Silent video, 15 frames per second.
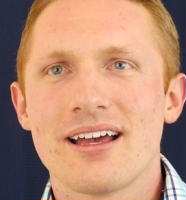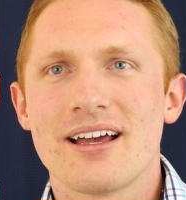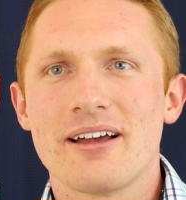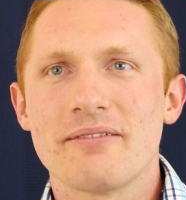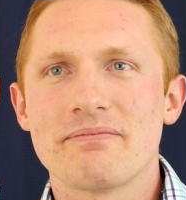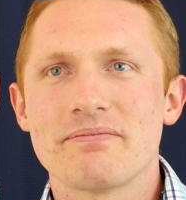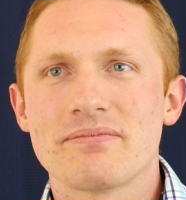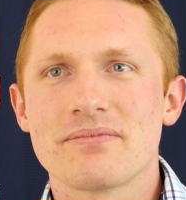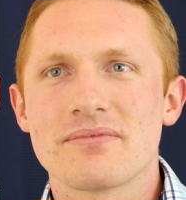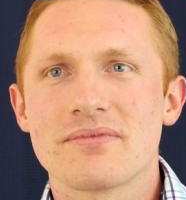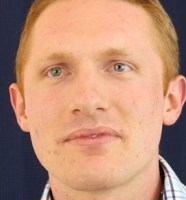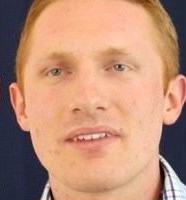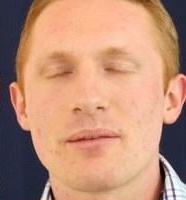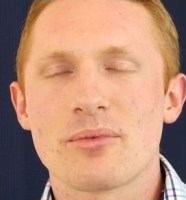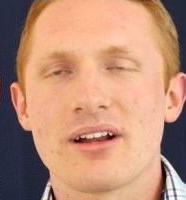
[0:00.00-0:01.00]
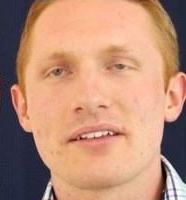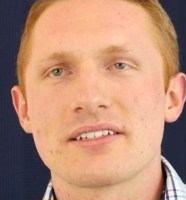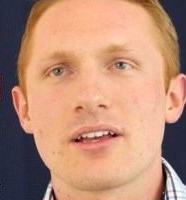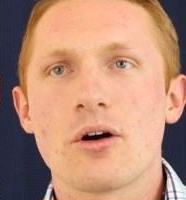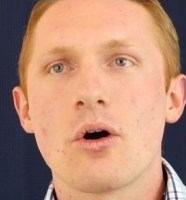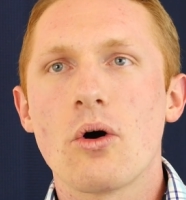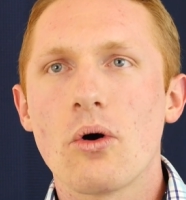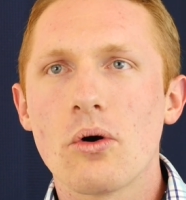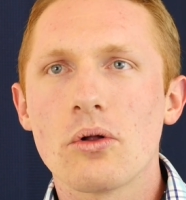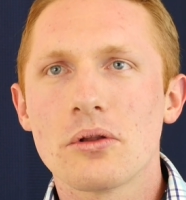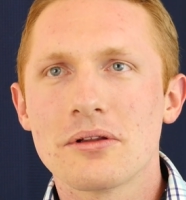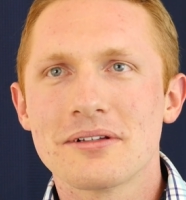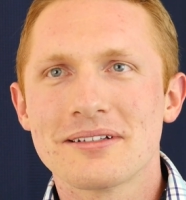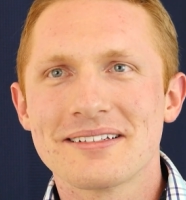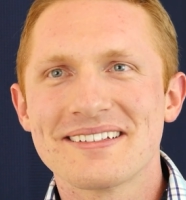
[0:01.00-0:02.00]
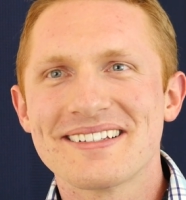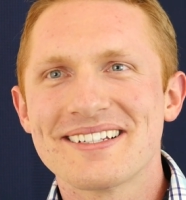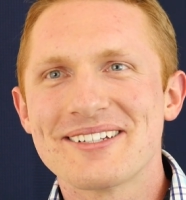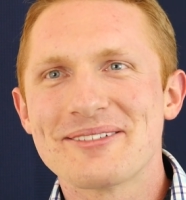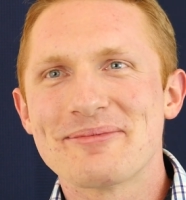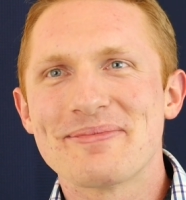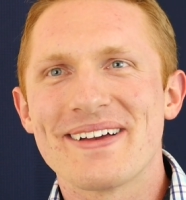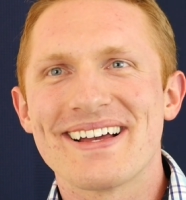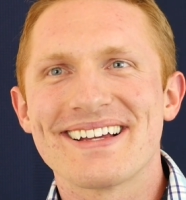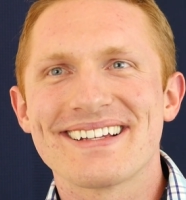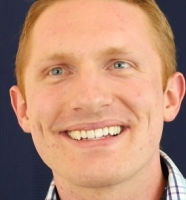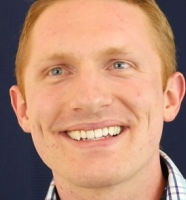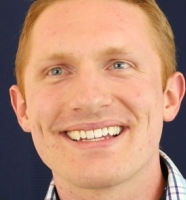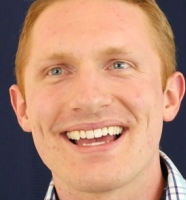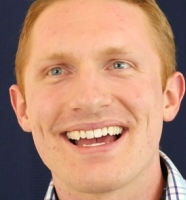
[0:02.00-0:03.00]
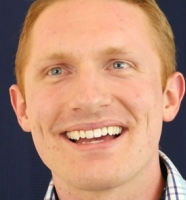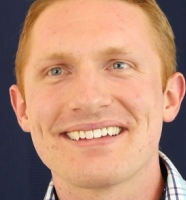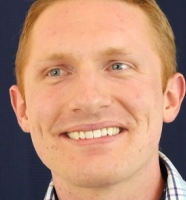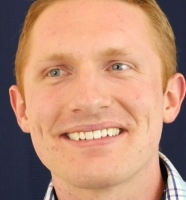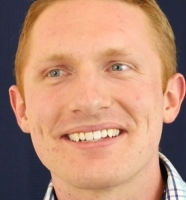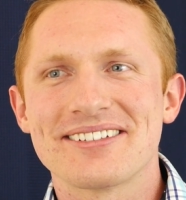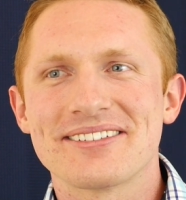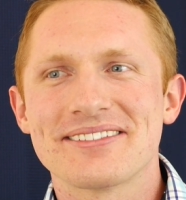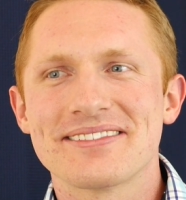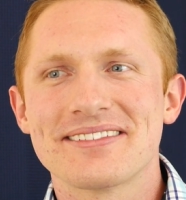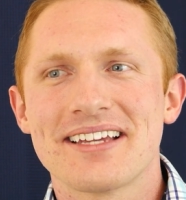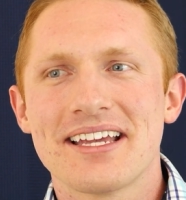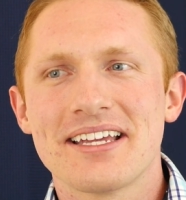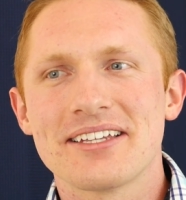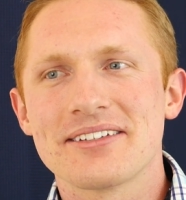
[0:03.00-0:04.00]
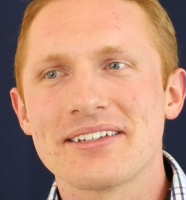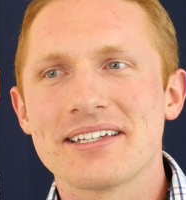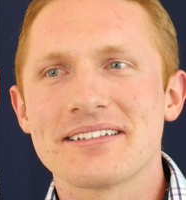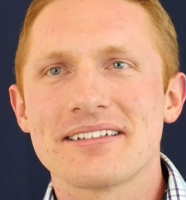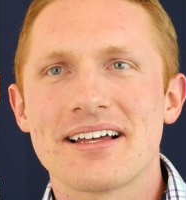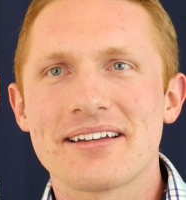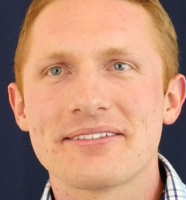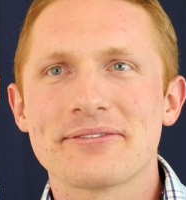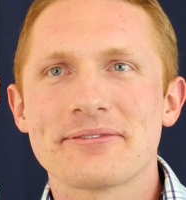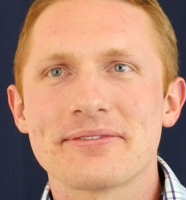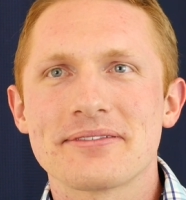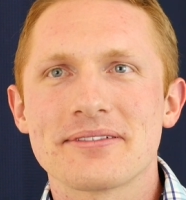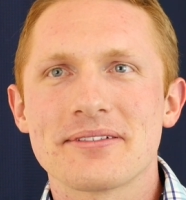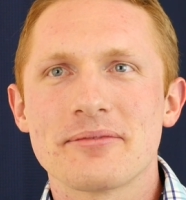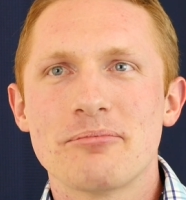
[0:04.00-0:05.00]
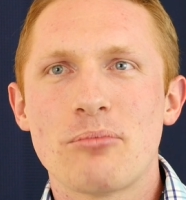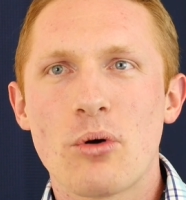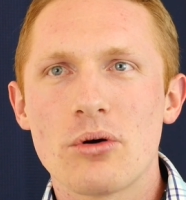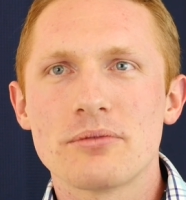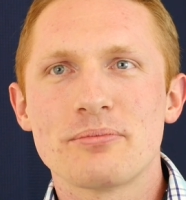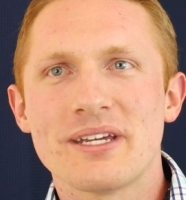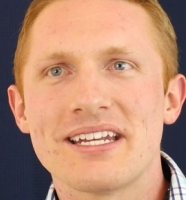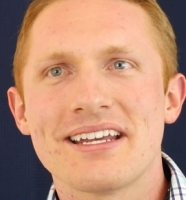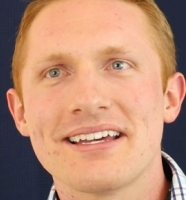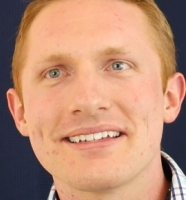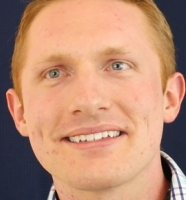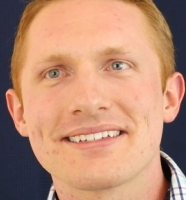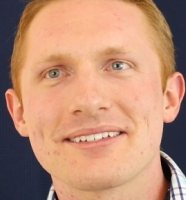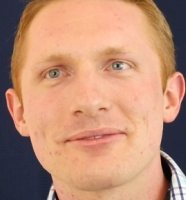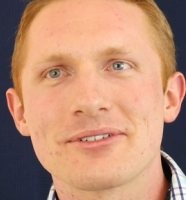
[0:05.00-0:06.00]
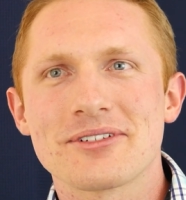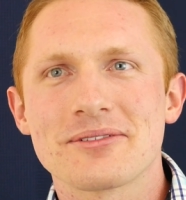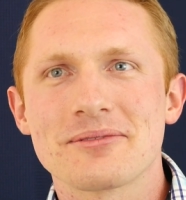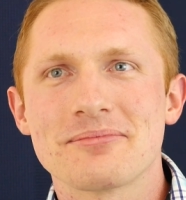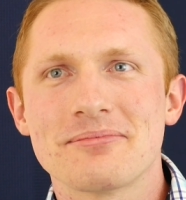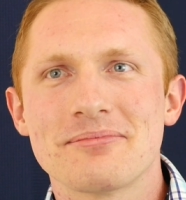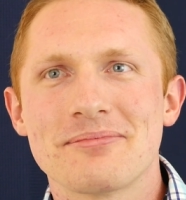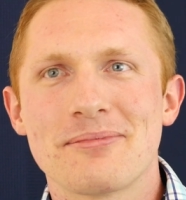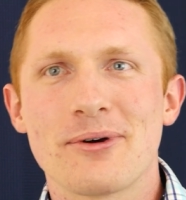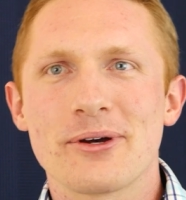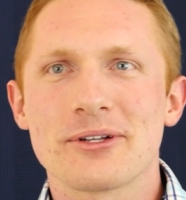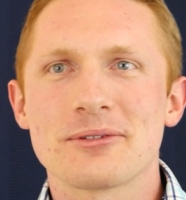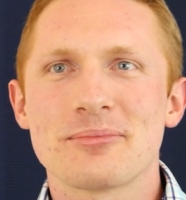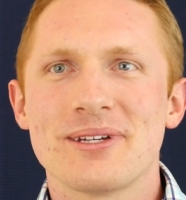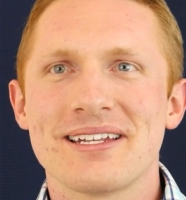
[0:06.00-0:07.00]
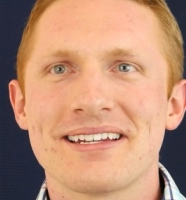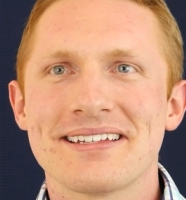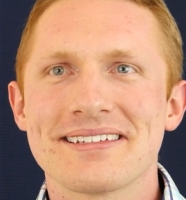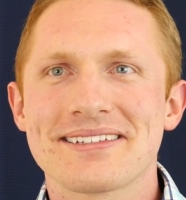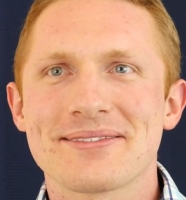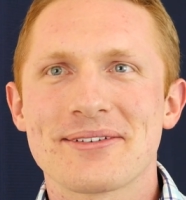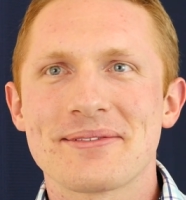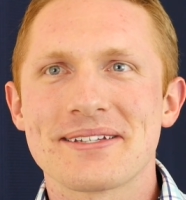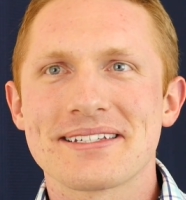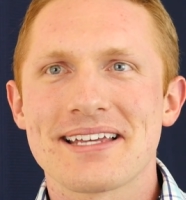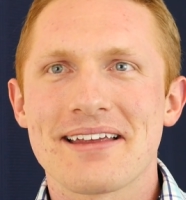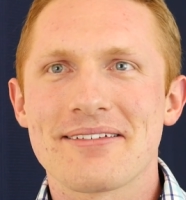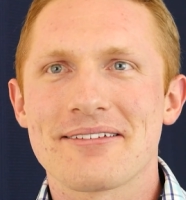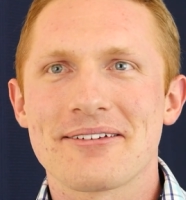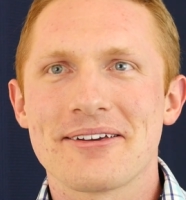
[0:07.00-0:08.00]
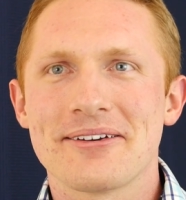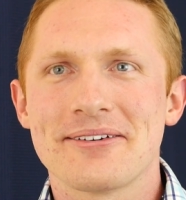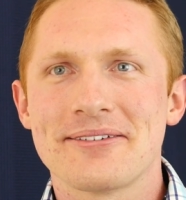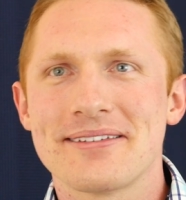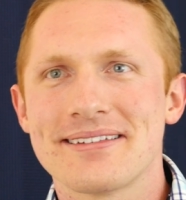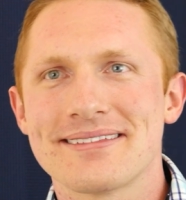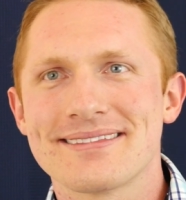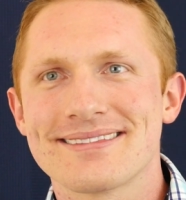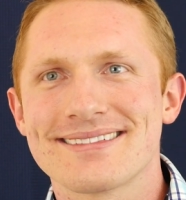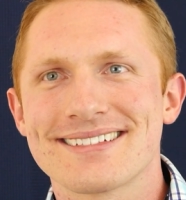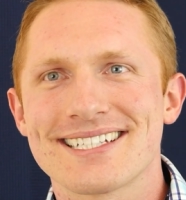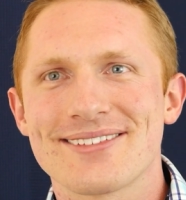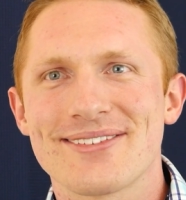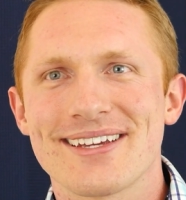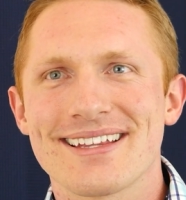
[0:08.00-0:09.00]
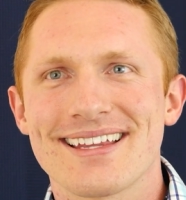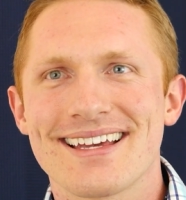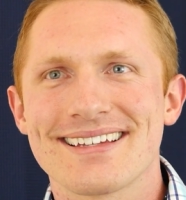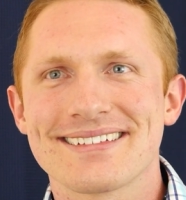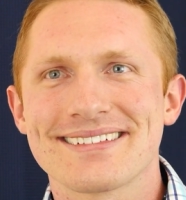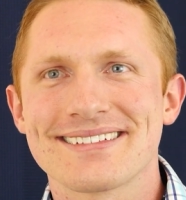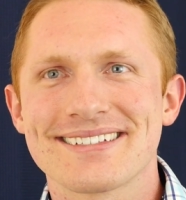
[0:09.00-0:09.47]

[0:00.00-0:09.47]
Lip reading: They pronounce it ol, but yeah, and you'll eat a lot of boiled peanuts, which are boiled peanuts from the side of the road and stuff like that.